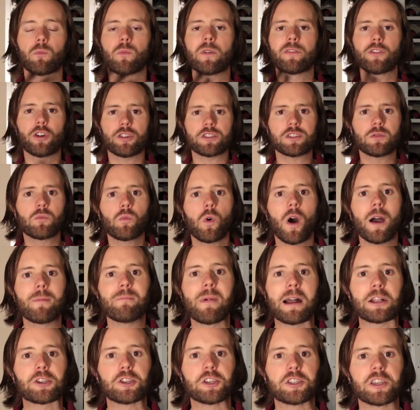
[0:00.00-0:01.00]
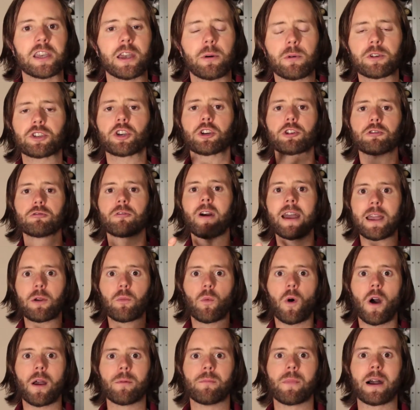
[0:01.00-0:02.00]
we've got some wine matches here which are great
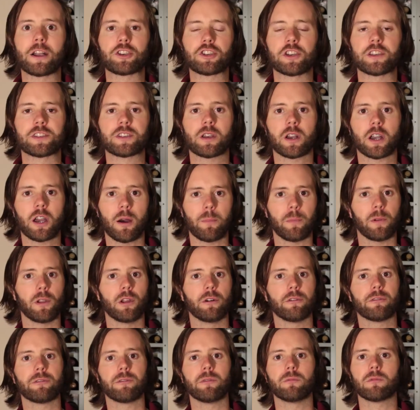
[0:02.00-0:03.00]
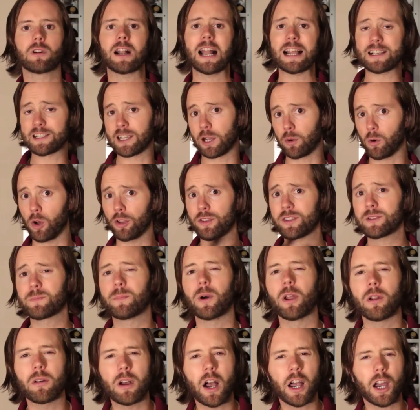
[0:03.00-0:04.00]
wine matches, a couple of classic ones
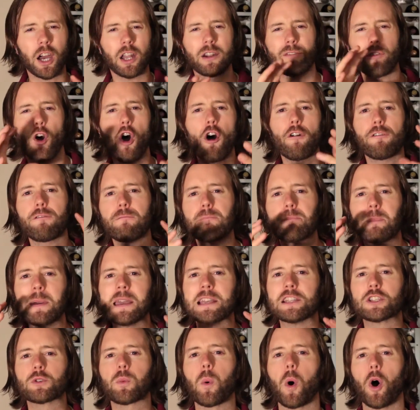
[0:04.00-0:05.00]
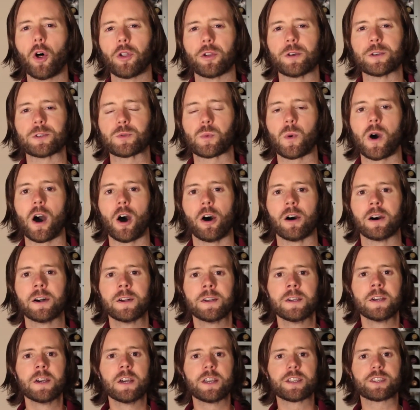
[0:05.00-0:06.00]
but a kind of offbeat one as well.
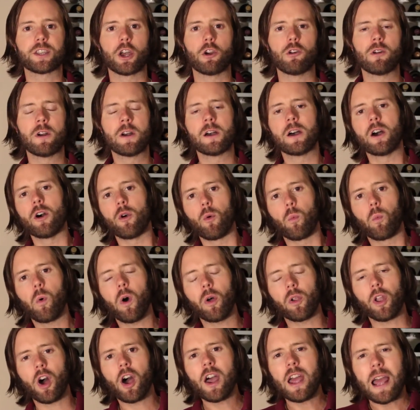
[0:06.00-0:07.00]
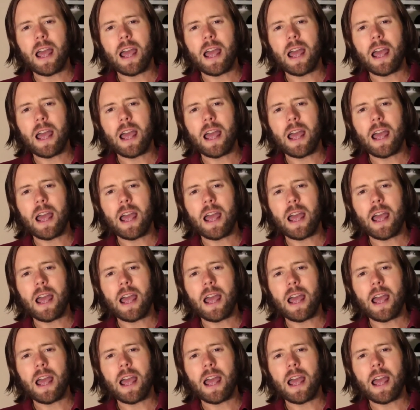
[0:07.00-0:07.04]
So what I